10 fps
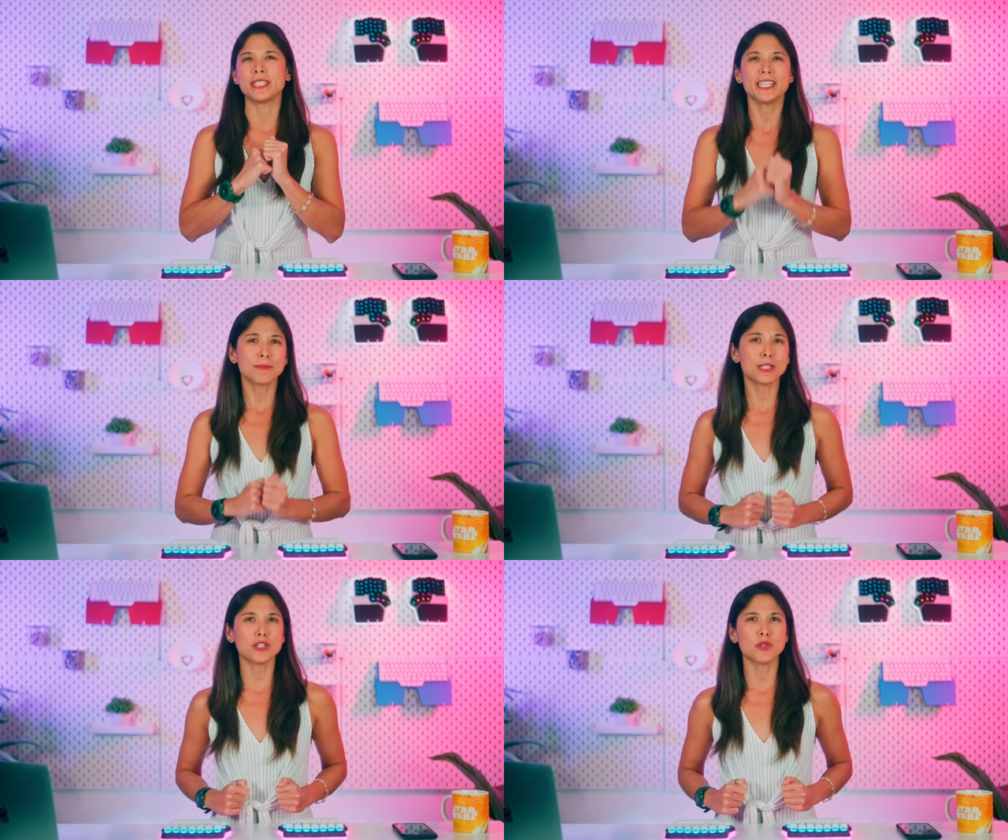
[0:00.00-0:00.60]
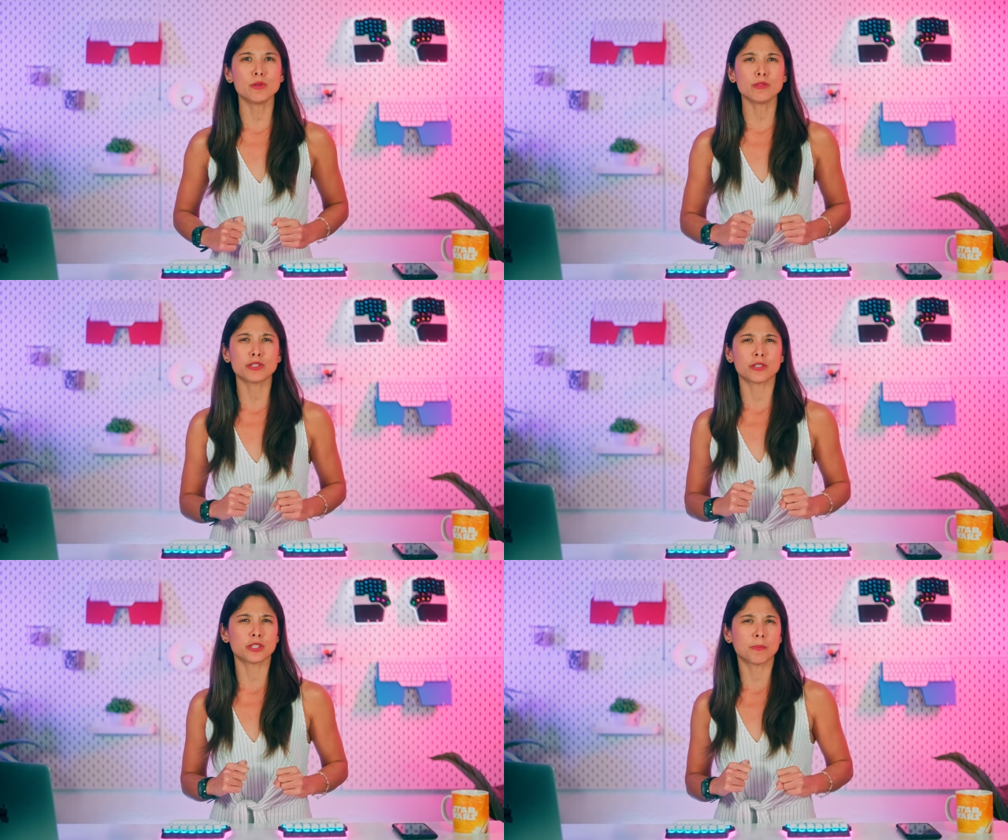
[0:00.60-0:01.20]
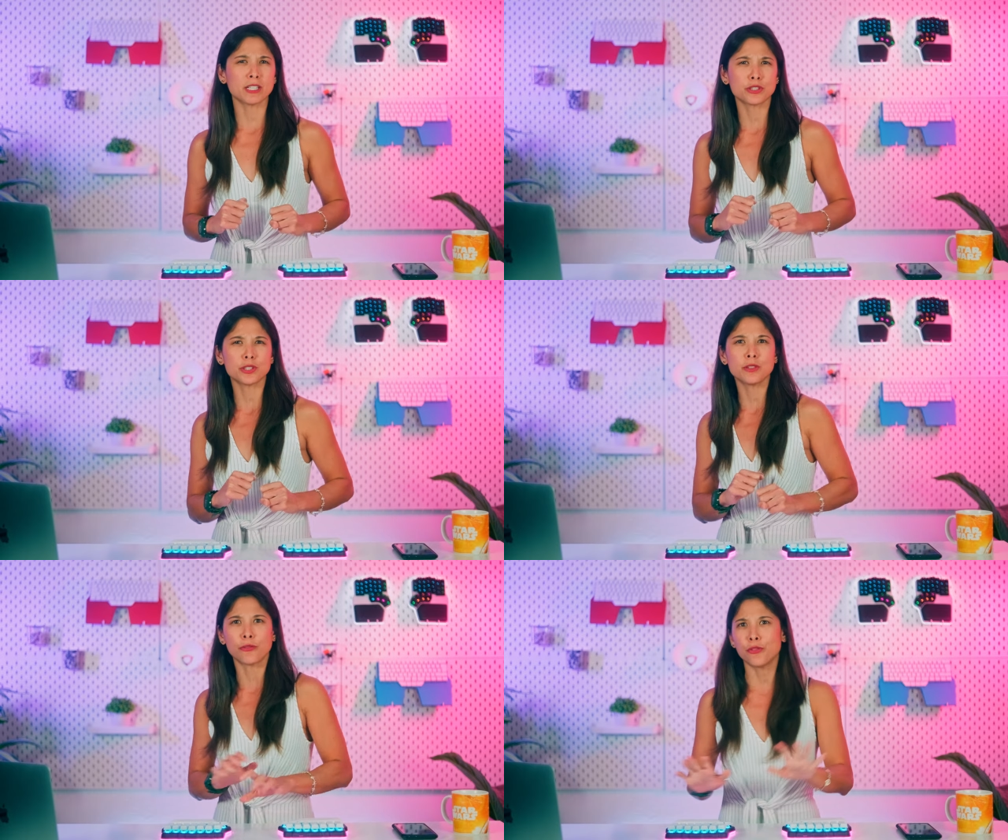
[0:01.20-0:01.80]
Dygma News
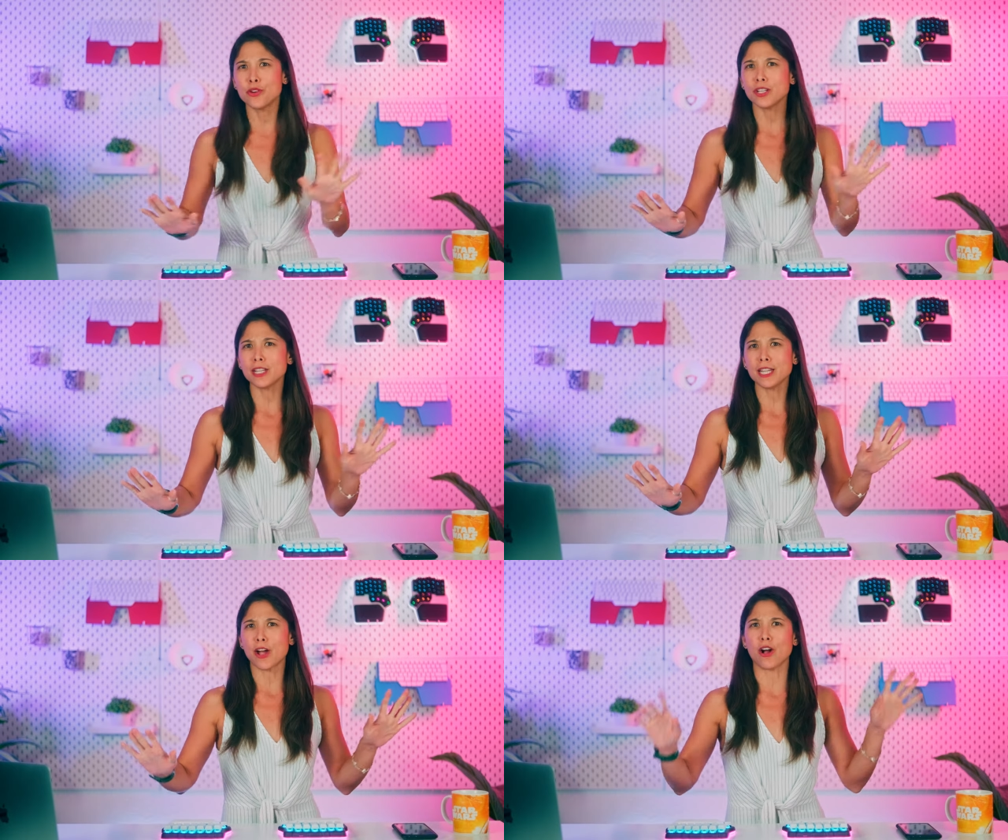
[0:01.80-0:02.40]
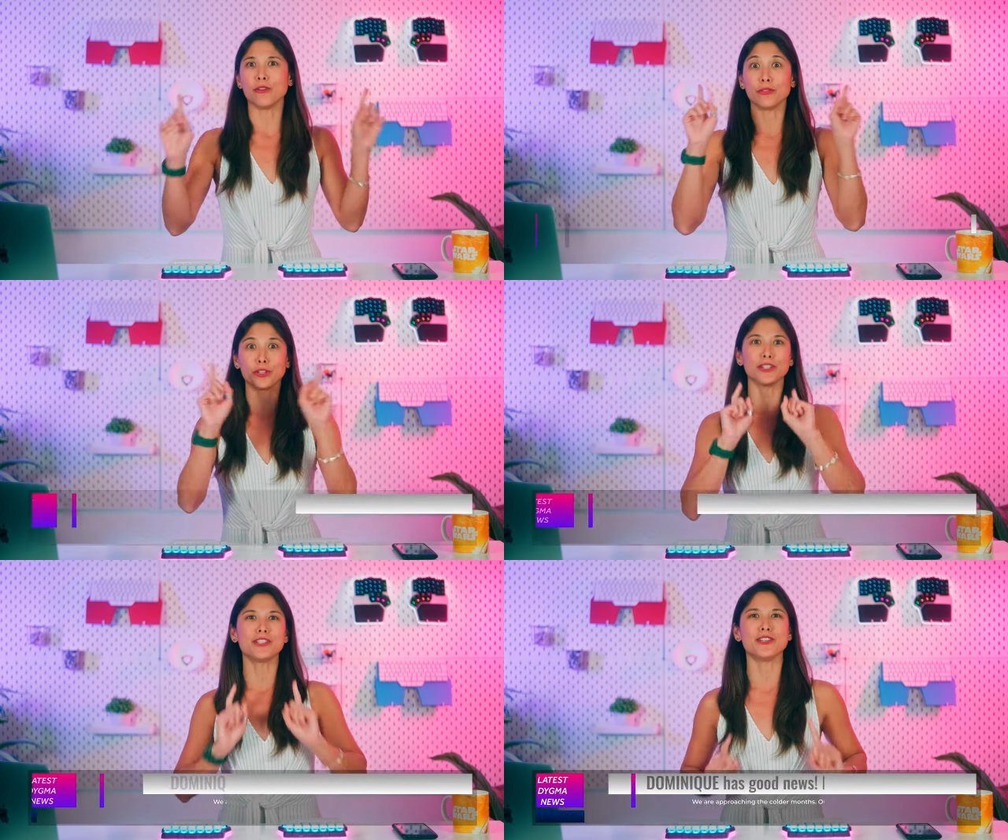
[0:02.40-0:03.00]
special full of good